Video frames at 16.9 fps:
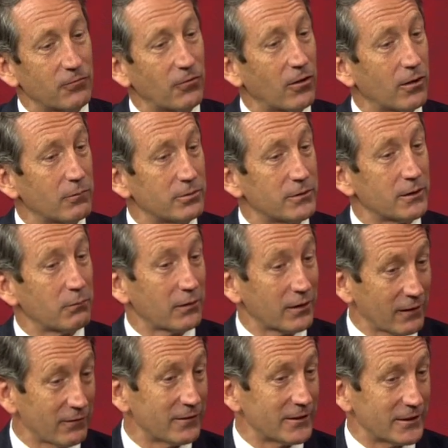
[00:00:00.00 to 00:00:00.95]
the farm
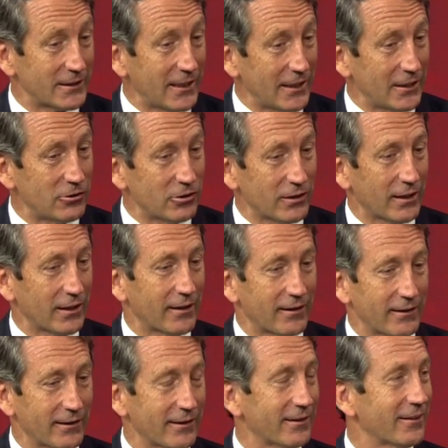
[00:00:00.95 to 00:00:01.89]
something of a staging
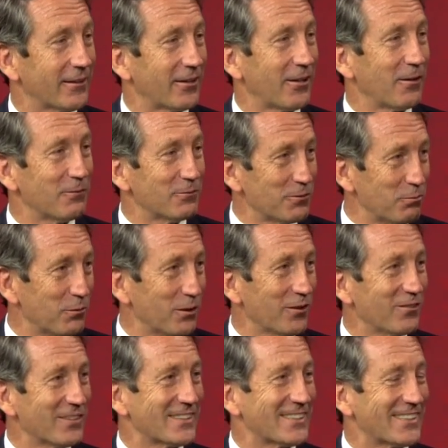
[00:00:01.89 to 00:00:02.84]
area in terms of
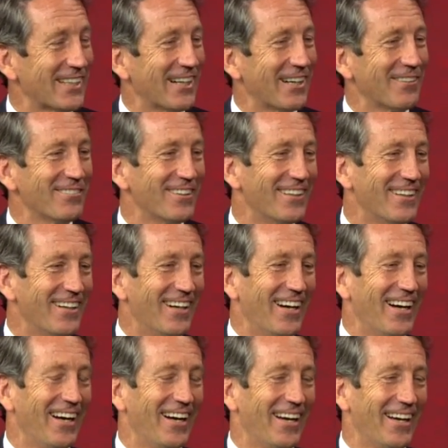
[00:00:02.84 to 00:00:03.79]
moving stuff.
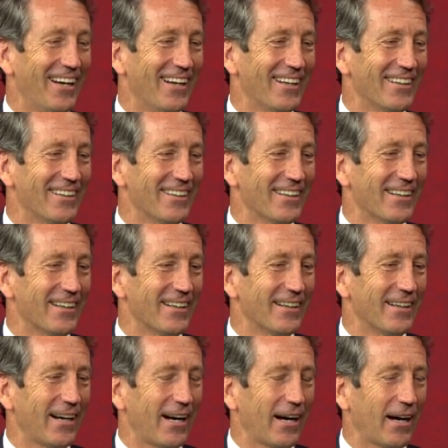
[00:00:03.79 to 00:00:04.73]
And
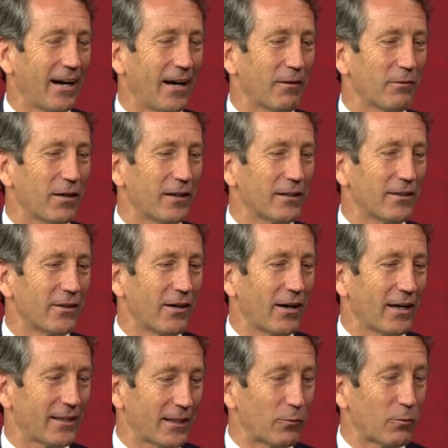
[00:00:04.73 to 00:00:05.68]
uh, I, I, you know,
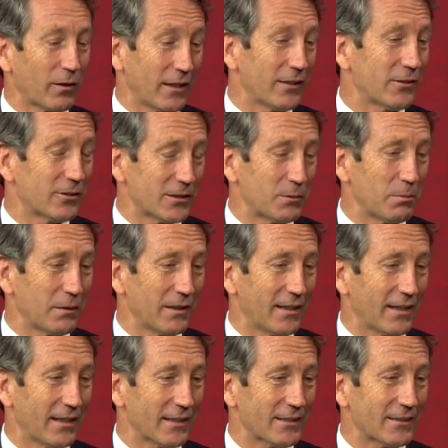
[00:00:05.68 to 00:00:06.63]
I think what interests me
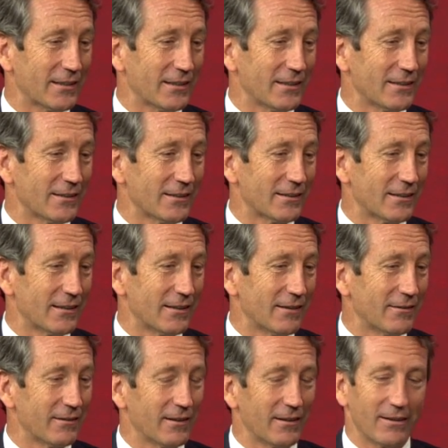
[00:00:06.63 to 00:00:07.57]
next is
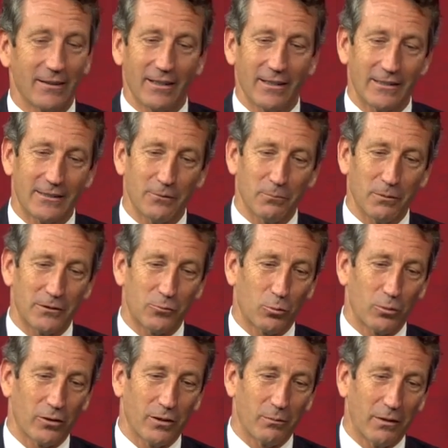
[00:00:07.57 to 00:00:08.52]
uh, not so much
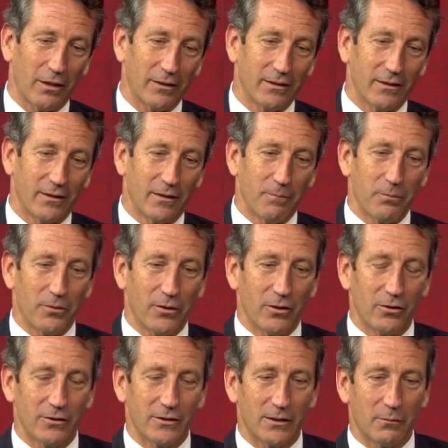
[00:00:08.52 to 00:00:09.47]
worried about
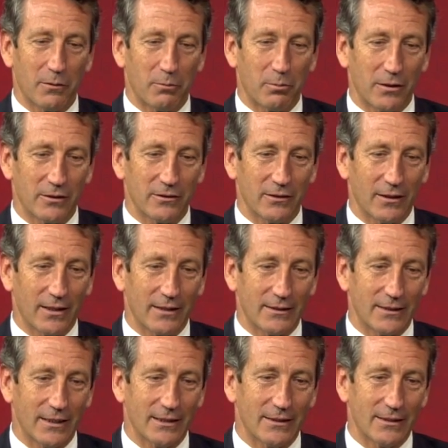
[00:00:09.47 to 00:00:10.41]
who's going to be president of the United
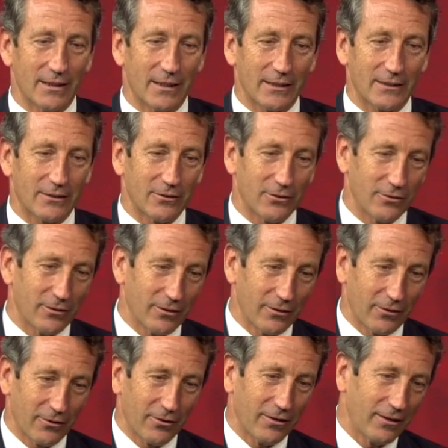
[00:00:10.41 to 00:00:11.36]
States next or the,
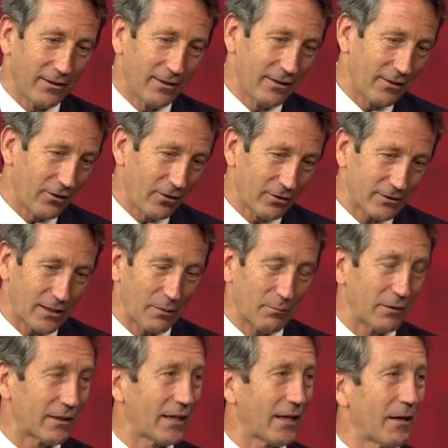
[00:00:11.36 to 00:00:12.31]
you know, the
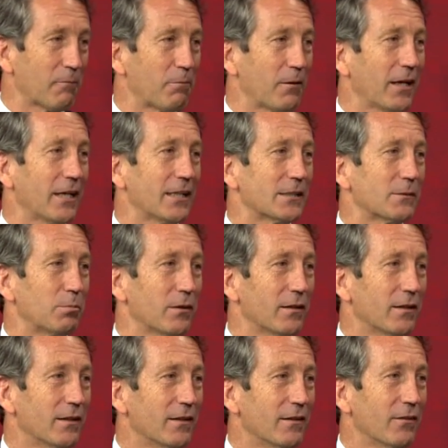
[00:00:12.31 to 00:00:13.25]
oncoming campaigns,
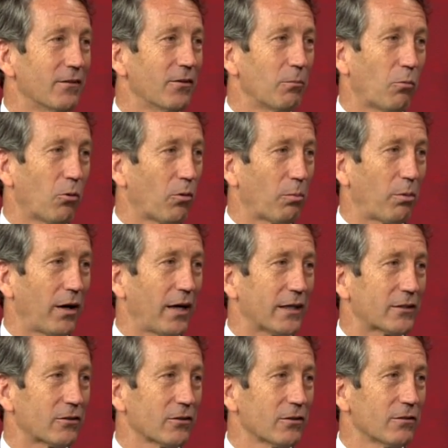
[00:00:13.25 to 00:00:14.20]
but the more
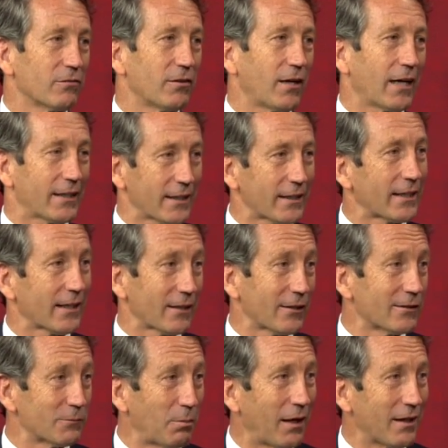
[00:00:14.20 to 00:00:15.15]
practical of I got to get
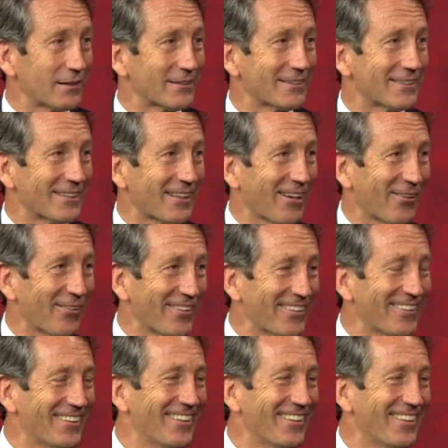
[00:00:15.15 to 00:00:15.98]
those boxes unloaded.